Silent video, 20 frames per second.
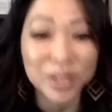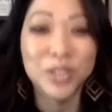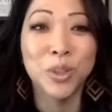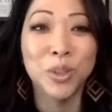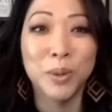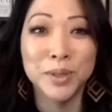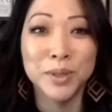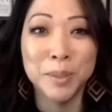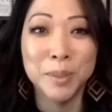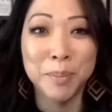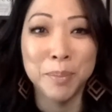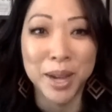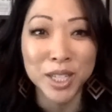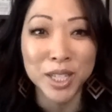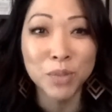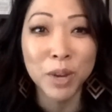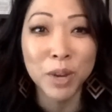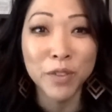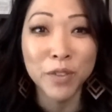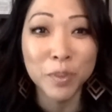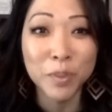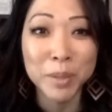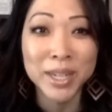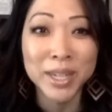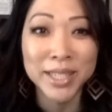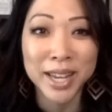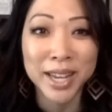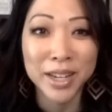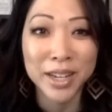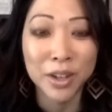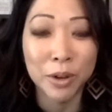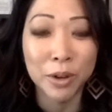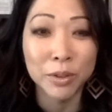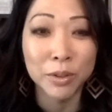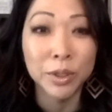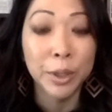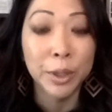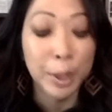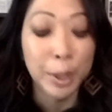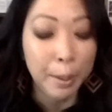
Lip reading: So it was the best way for me to take notes,